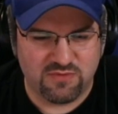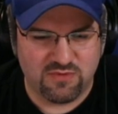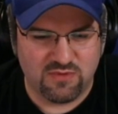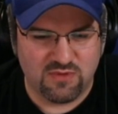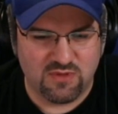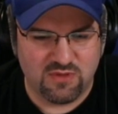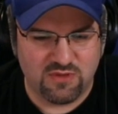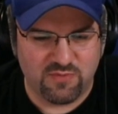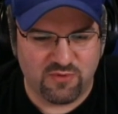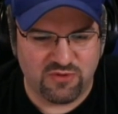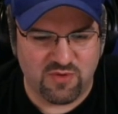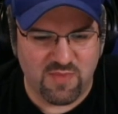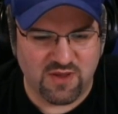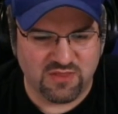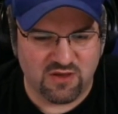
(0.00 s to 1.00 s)
supposed to
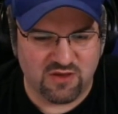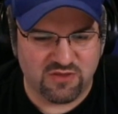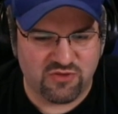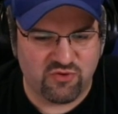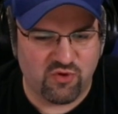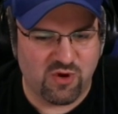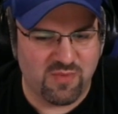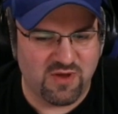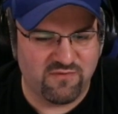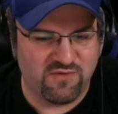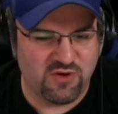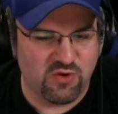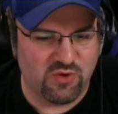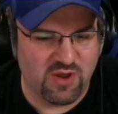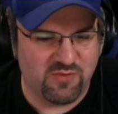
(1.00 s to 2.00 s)
make the streaming video
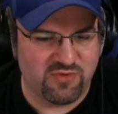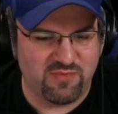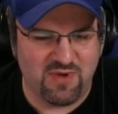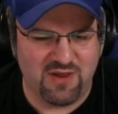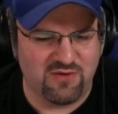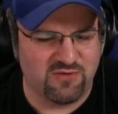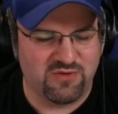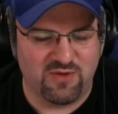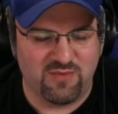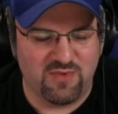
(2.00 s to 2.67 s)
games better somehow.